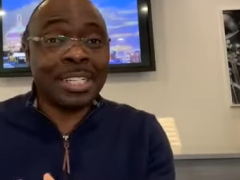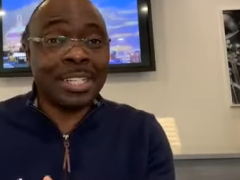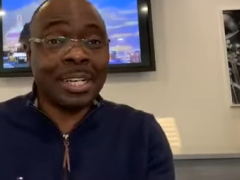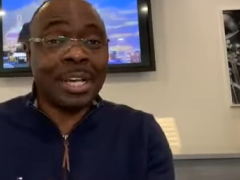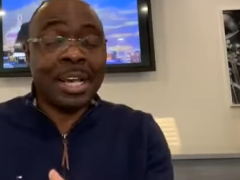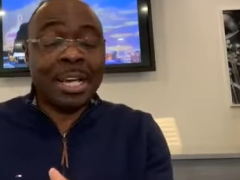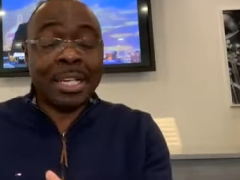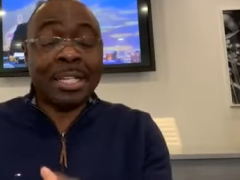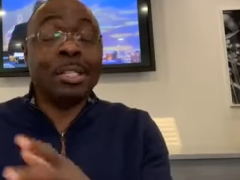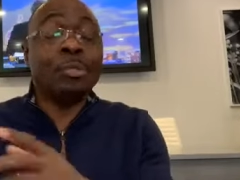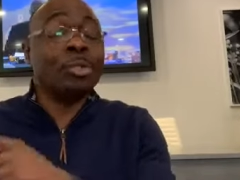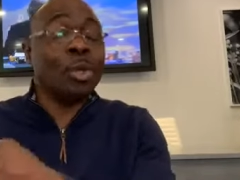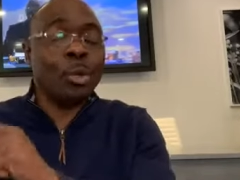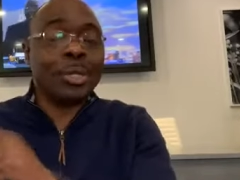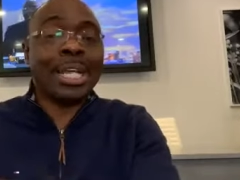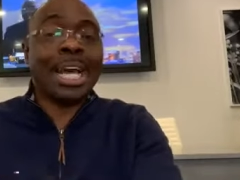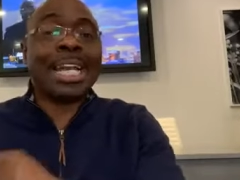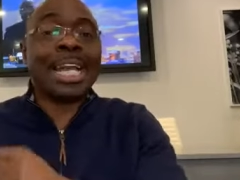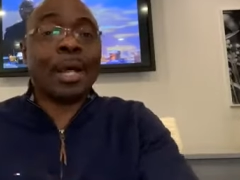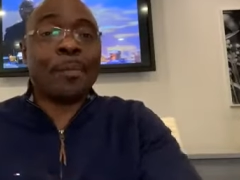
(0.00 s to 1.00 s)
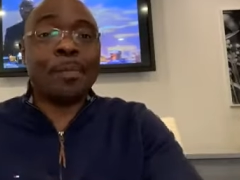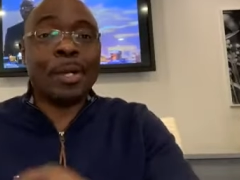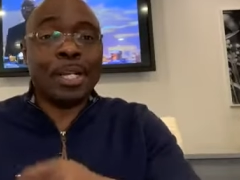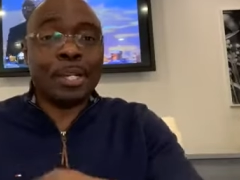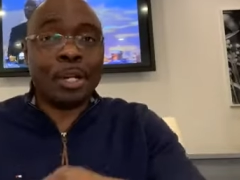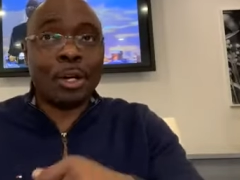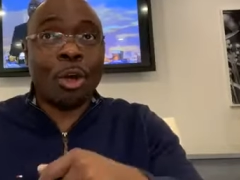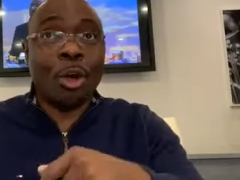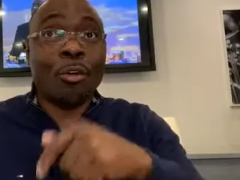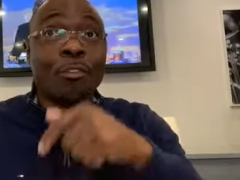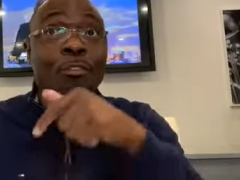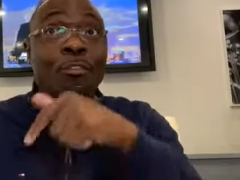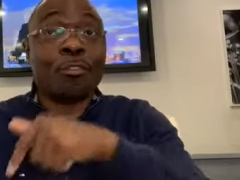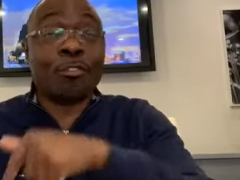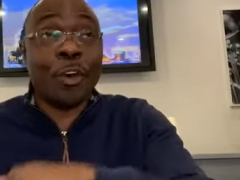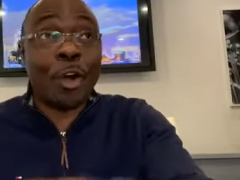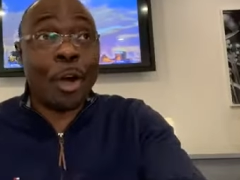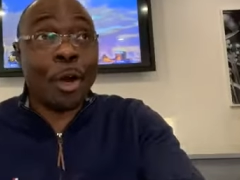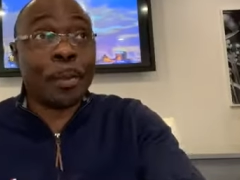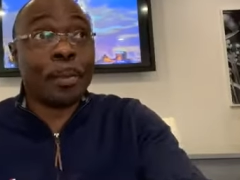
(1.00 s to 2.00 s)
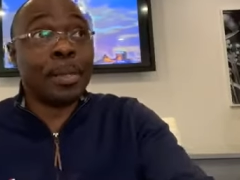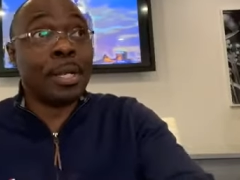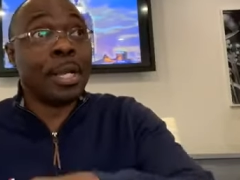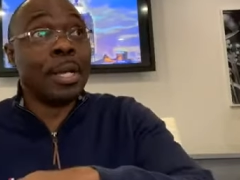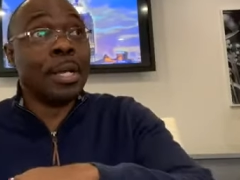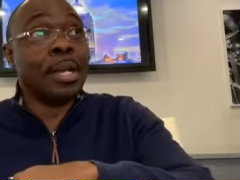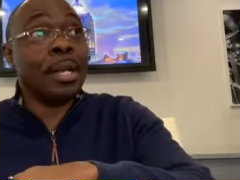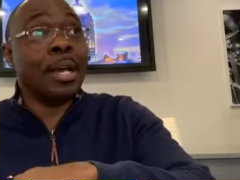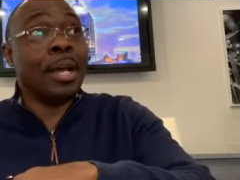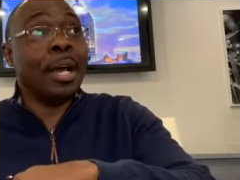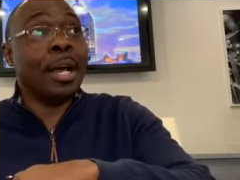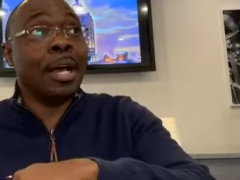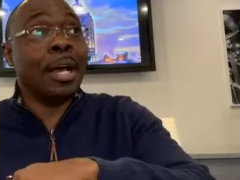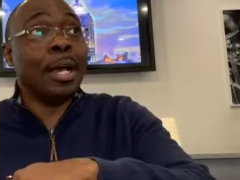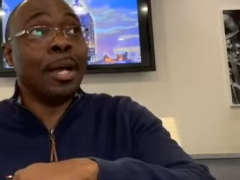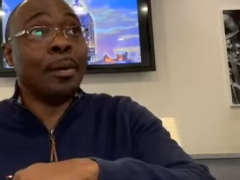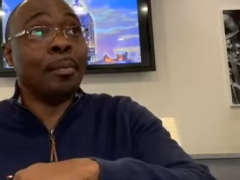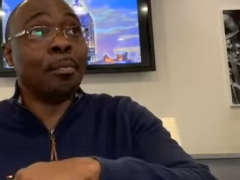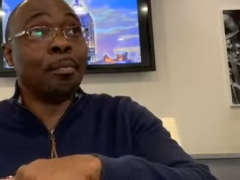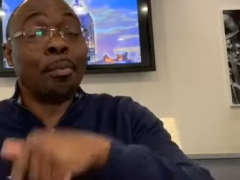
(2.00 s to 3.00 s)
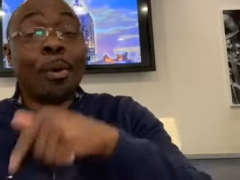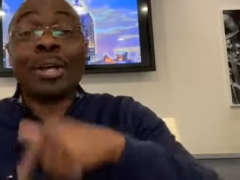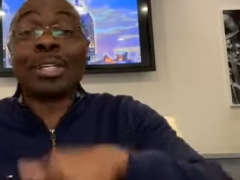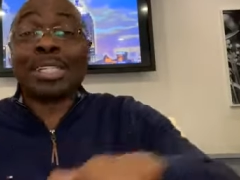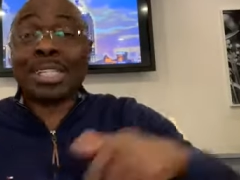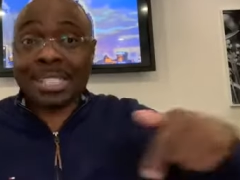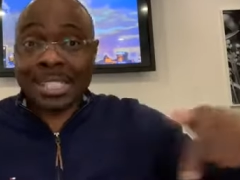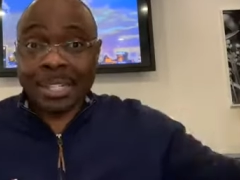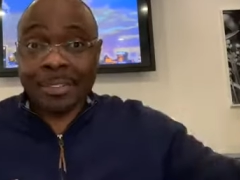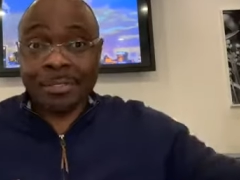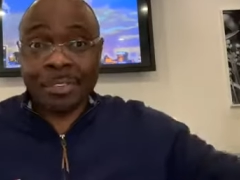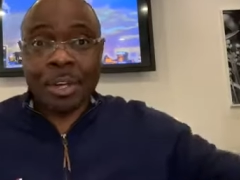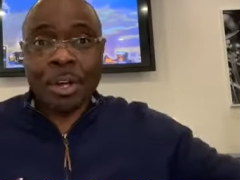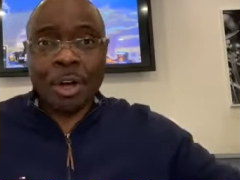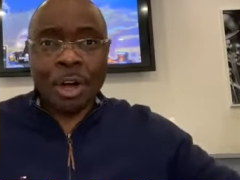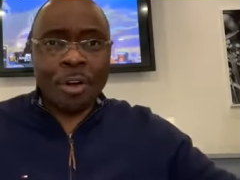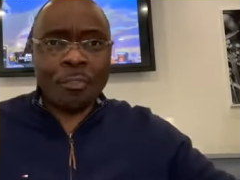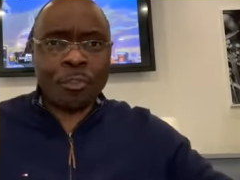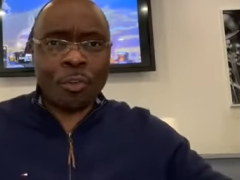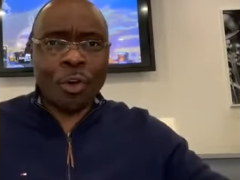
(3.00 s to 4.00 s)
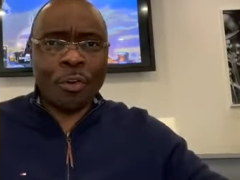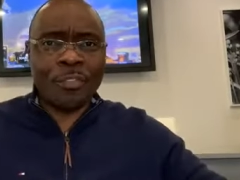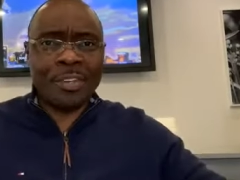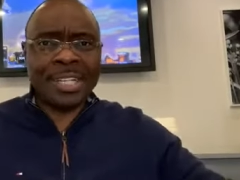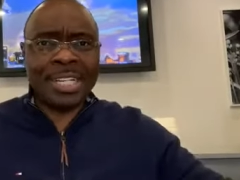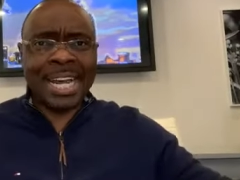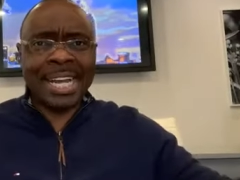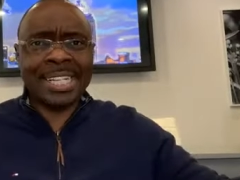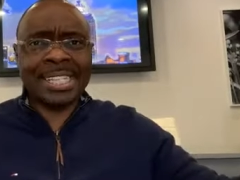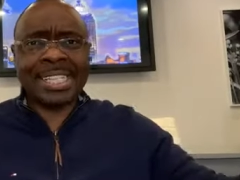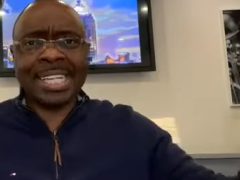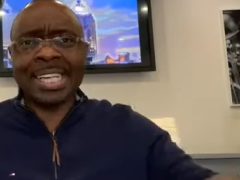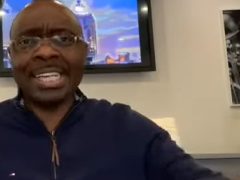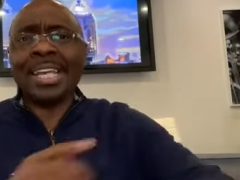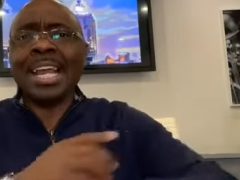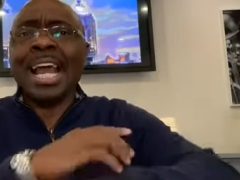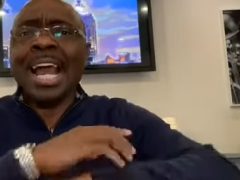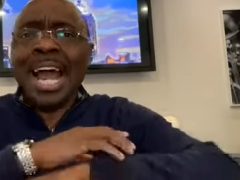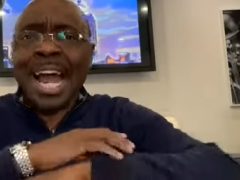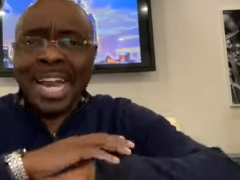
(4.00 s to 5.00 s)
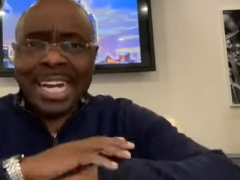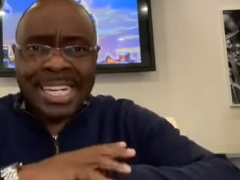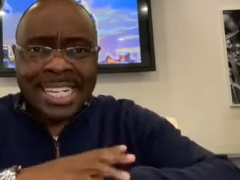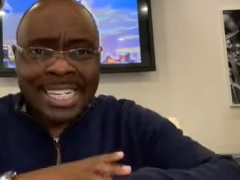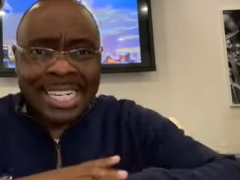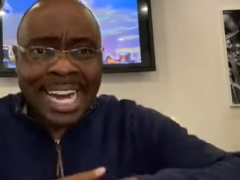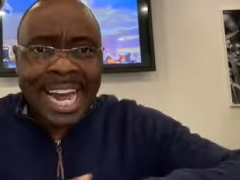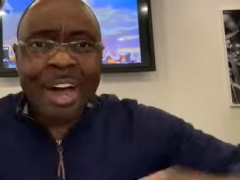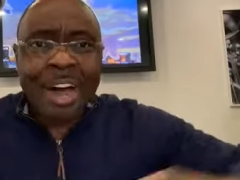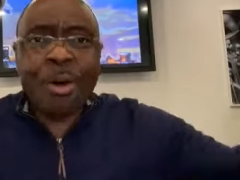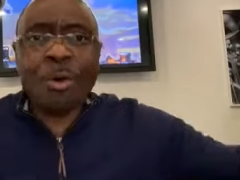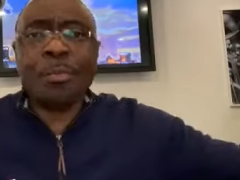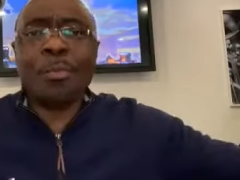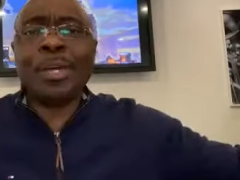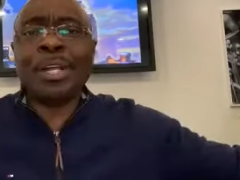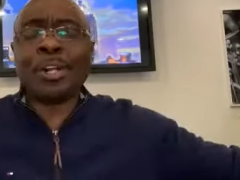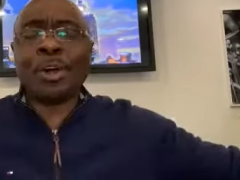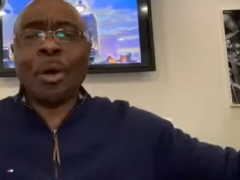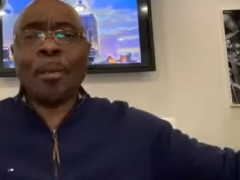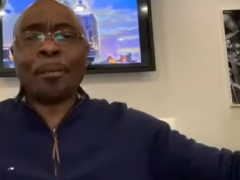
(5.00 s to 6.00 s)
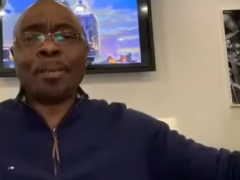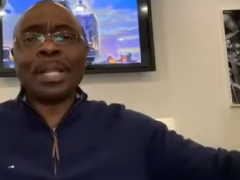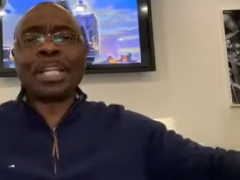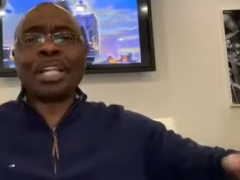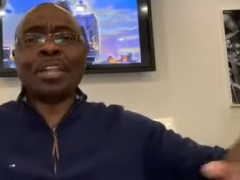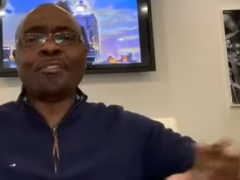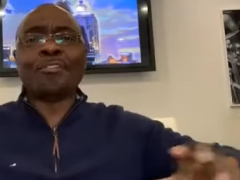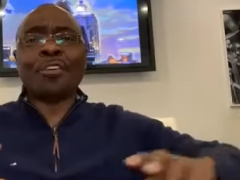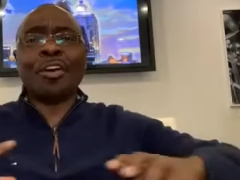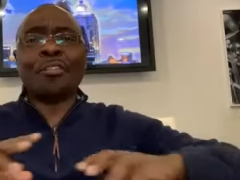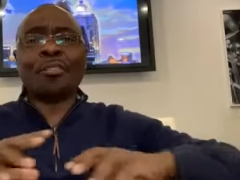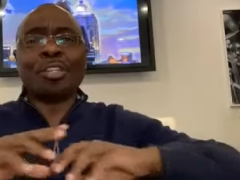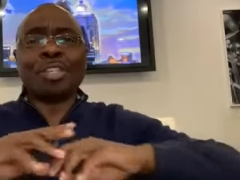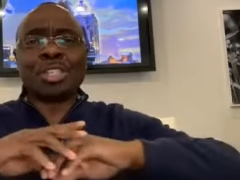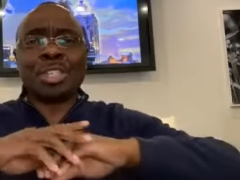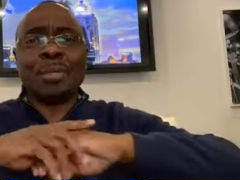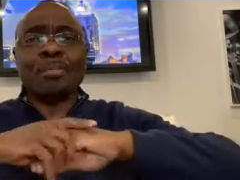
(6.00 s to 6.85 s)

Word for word: the, no, that have been confirmed um, positive of COVID 19 had now been completely free of the